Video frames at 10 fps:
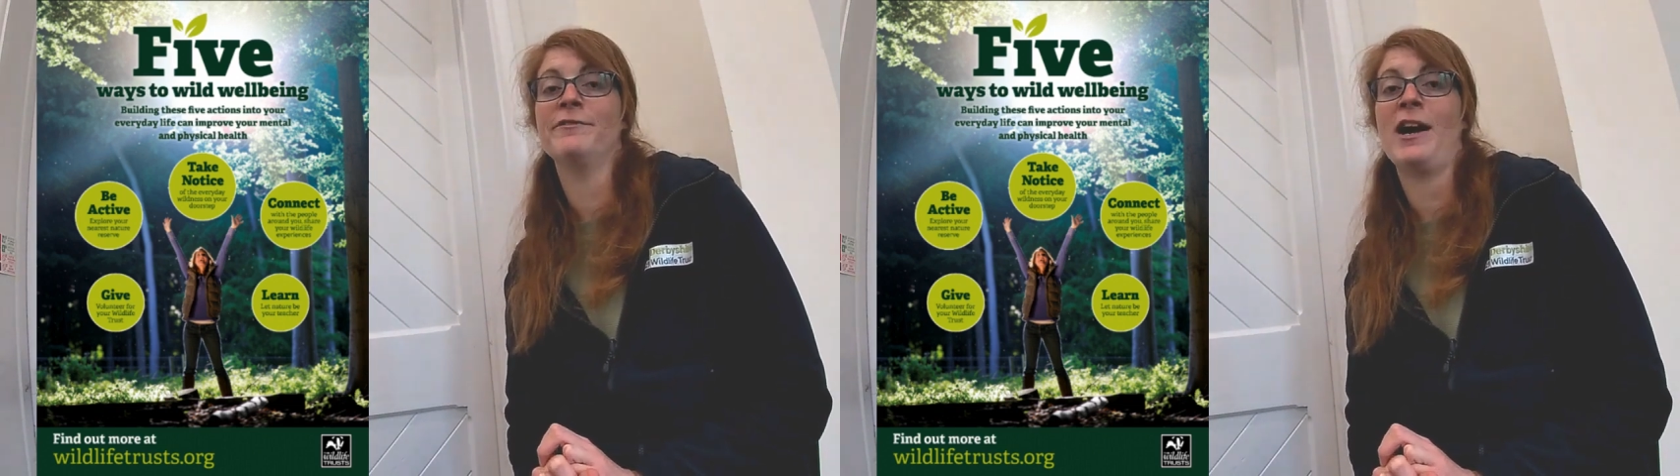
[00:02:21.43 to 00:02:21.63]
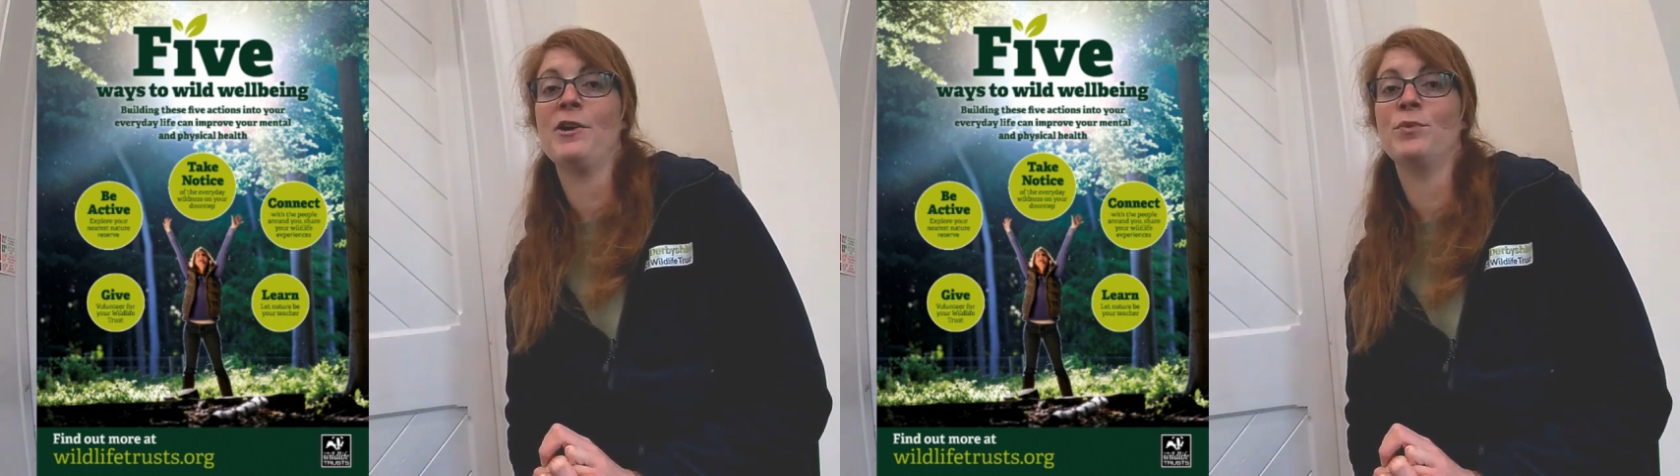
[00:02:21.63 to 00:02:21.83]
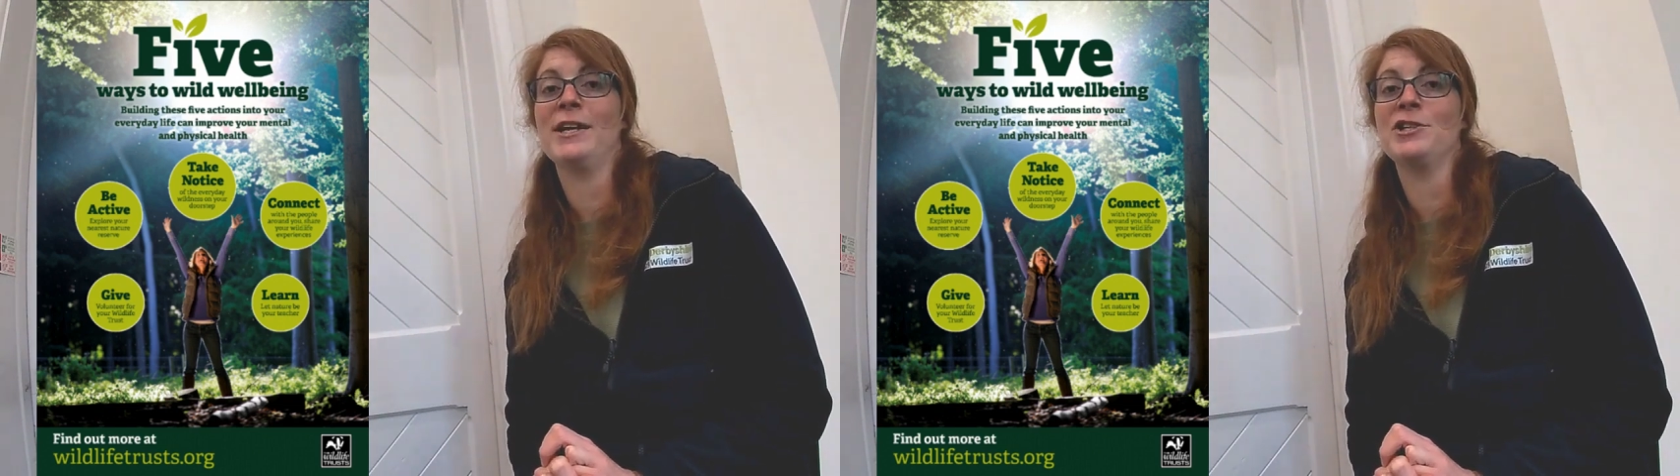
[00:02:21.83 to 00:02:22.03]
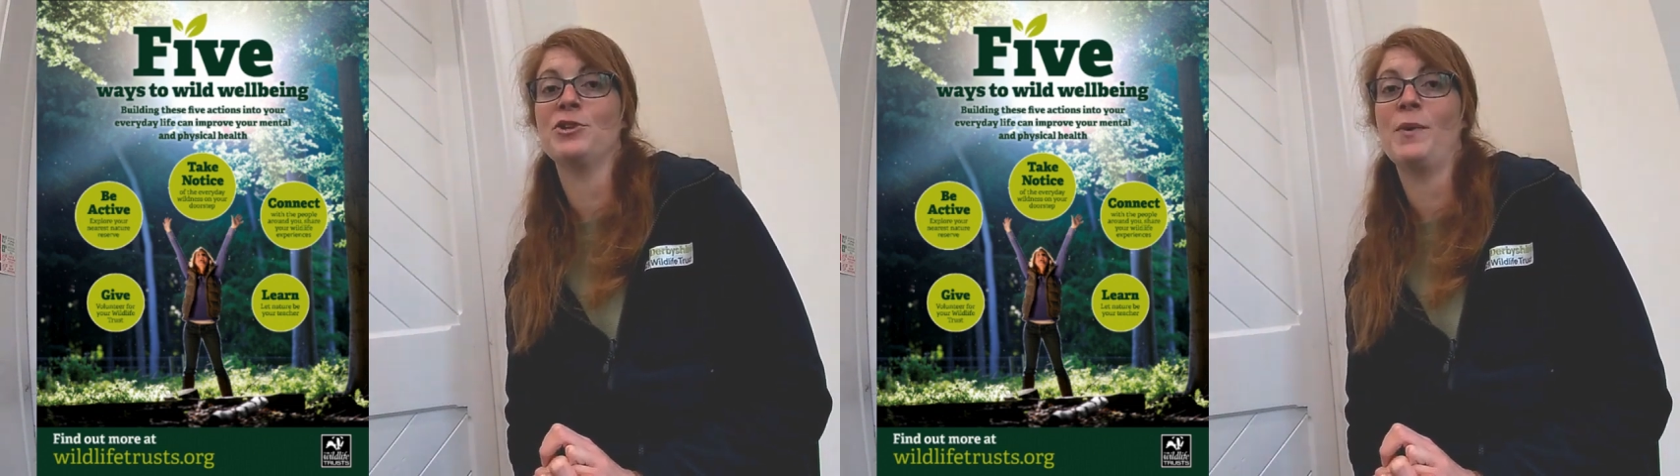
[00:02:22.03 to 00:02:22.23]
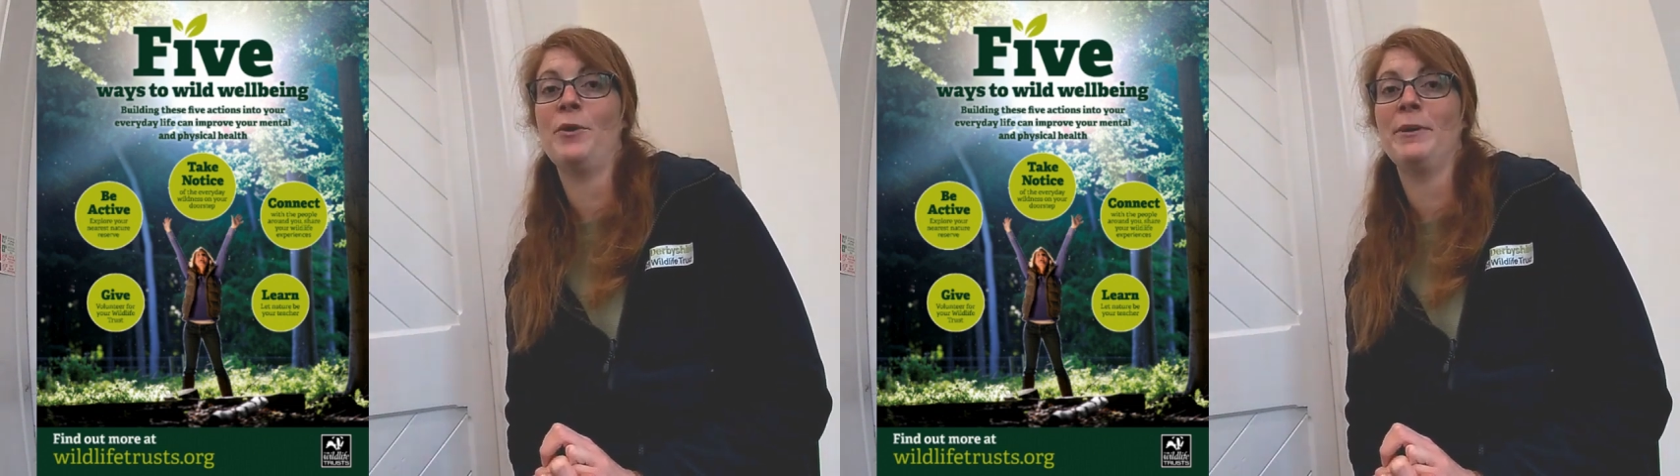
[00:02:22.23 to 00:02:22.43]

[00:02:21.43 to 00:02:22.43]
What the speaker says: of the 5 ways to